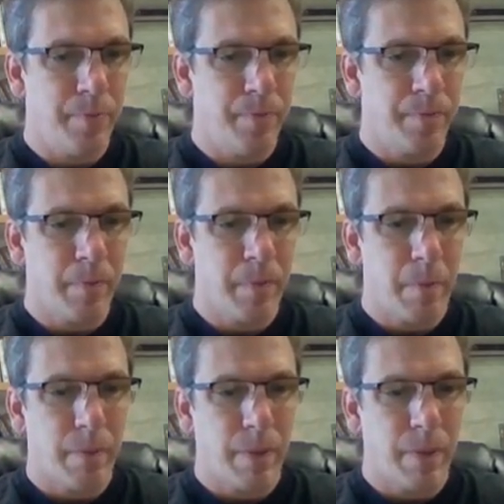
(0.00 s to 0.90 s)

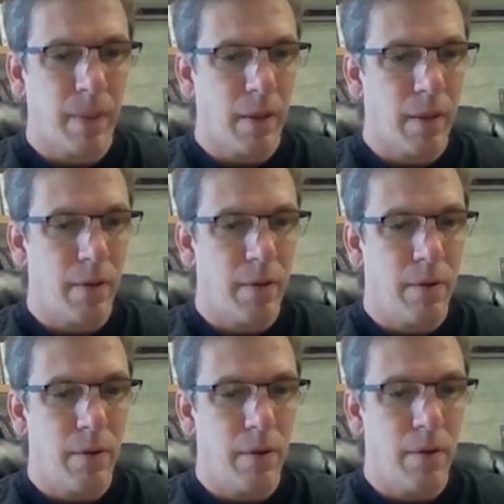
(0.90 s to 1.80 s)

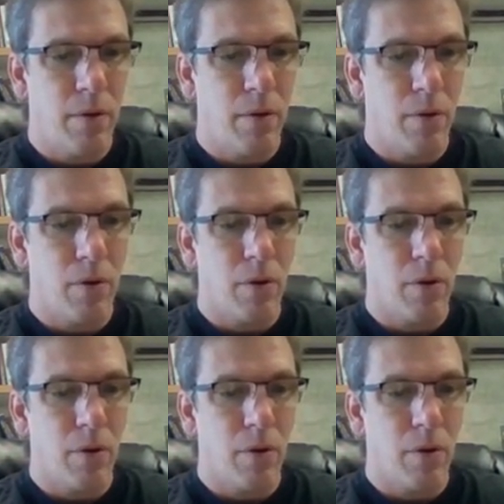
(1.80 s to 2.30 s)
(no one is talking)